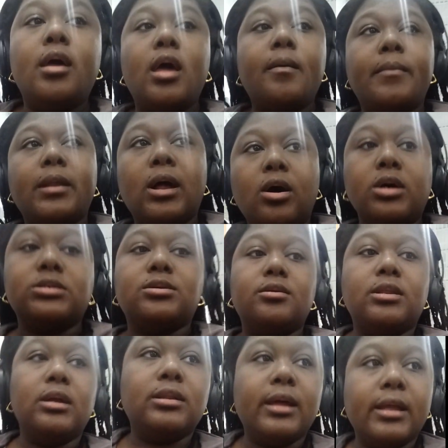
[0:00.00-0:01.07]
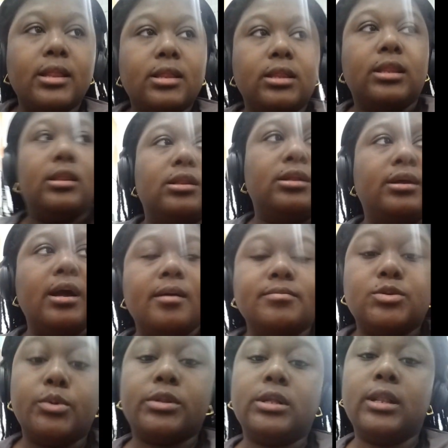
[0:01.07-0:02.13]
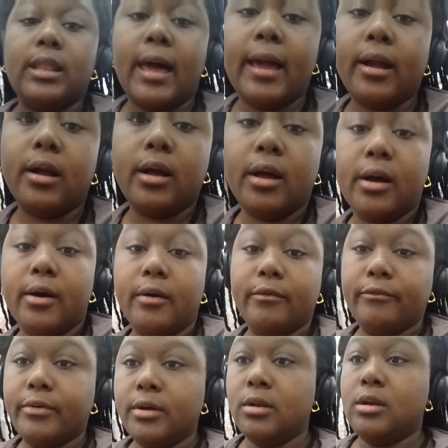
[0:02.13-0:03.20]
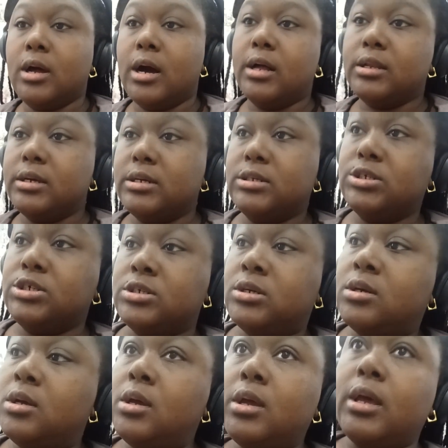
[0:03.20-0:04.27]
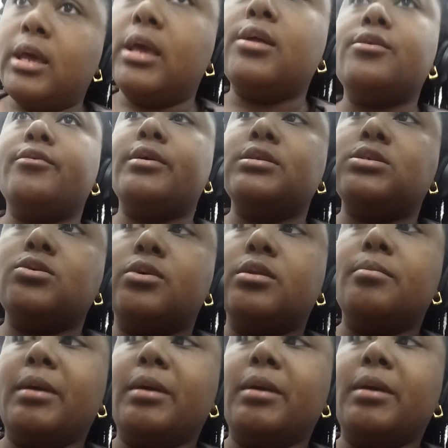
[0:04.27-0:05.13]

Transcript: But I also think that comes with a lack of knowledge, ignorance on